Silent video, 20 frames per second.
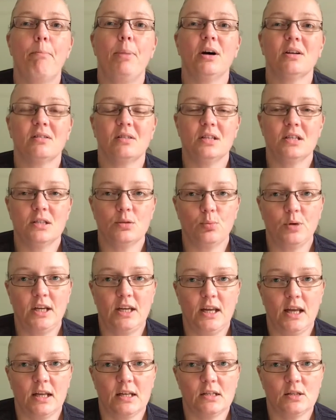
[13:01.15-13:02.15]
But this
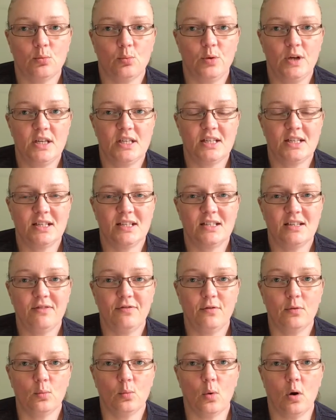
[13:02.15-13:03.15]
weekend we did a
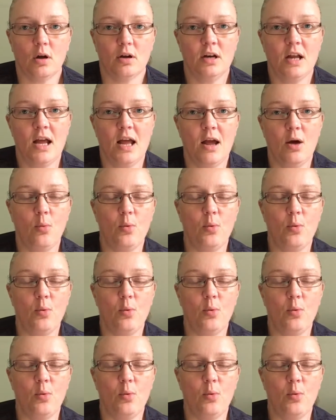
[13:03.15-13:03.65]
different one.